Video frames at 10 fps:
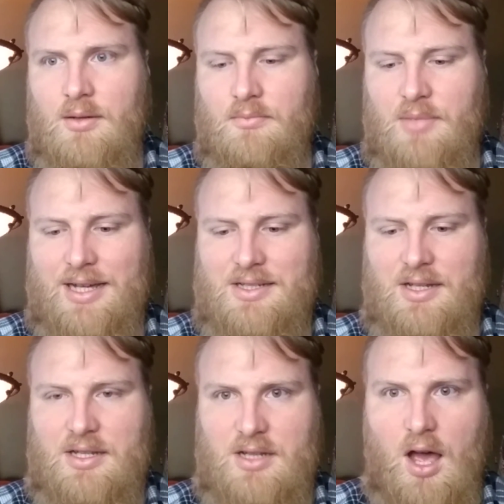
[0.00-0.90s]
because it
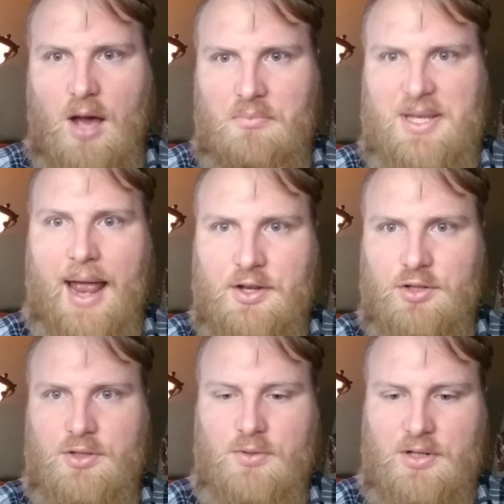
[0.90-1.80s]
is a
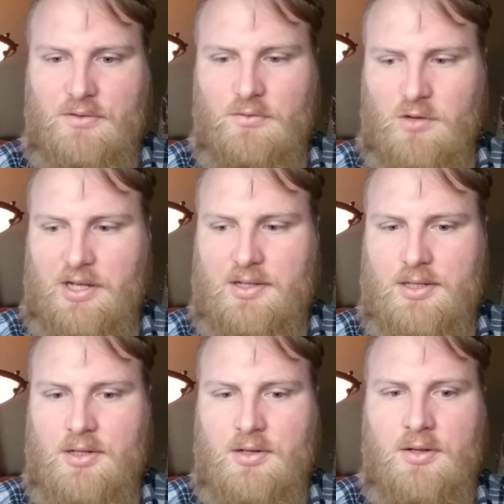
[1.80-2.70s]
potential source of
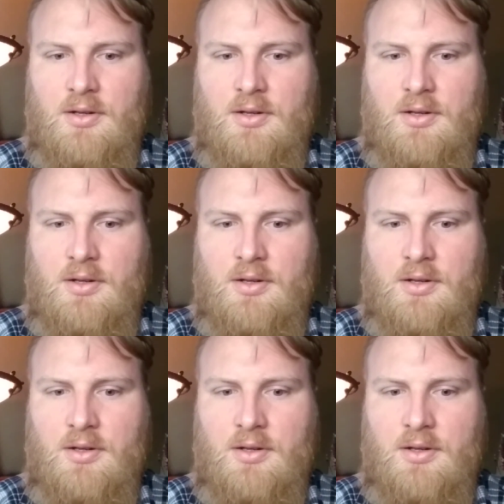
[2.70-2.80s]
risk.